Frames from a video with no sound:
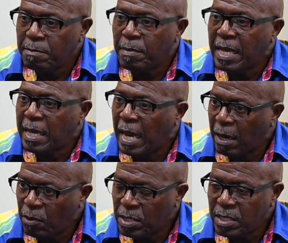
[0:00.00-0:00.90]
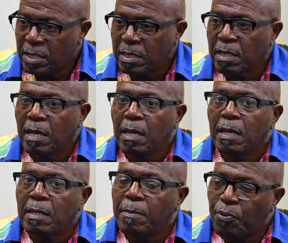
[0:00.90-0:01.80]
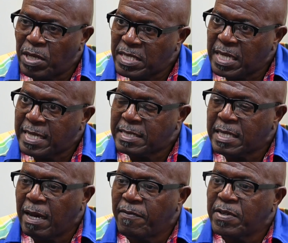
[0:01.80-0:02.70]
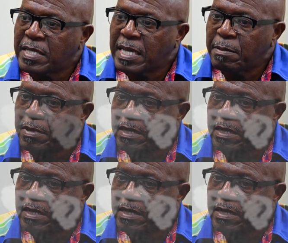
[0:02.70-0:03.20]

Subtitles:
by Congress. The president's office had